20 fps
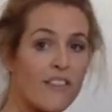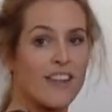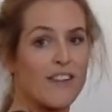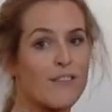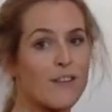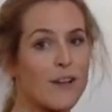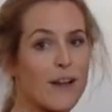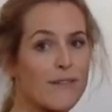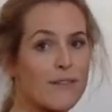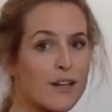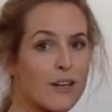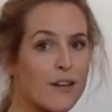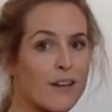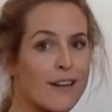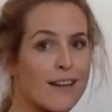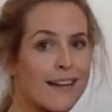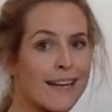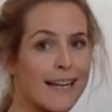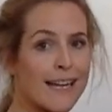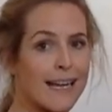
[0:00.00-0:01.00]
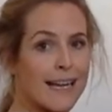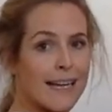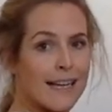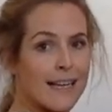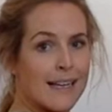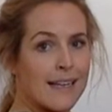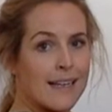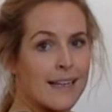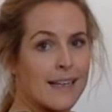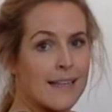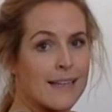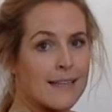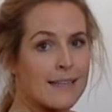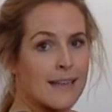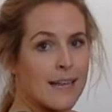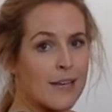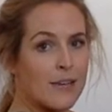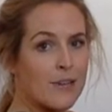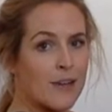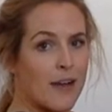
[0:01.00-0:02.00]
if you have your
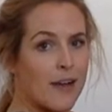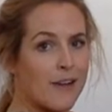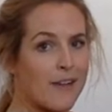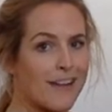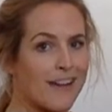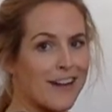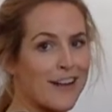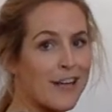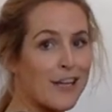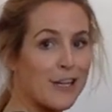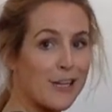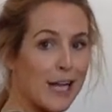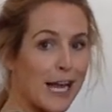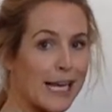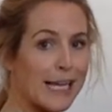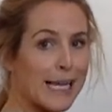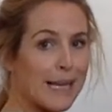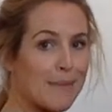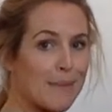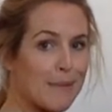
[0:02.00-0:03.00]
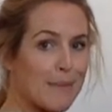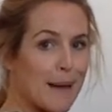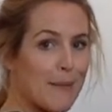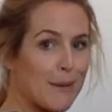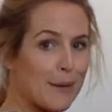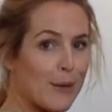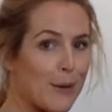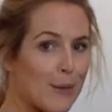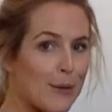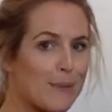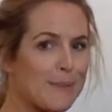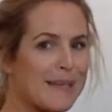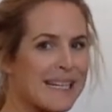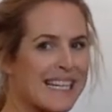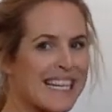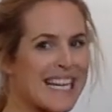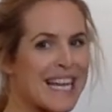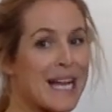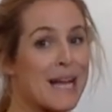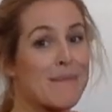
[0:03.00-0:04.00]
son or daughter there, you got to keep them up and hold them.
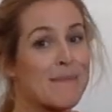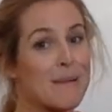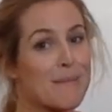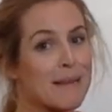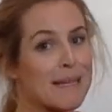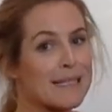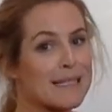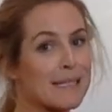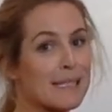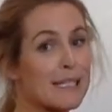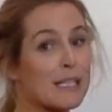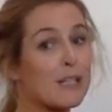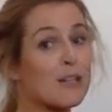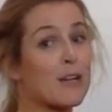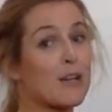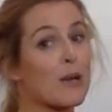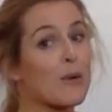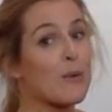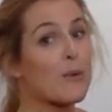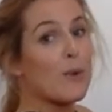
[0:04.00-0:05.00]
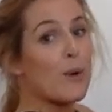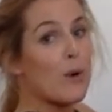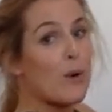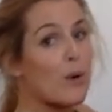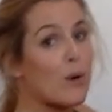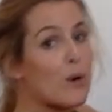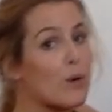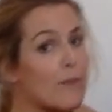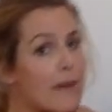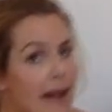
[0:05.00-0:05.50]
But basically, you're going to roll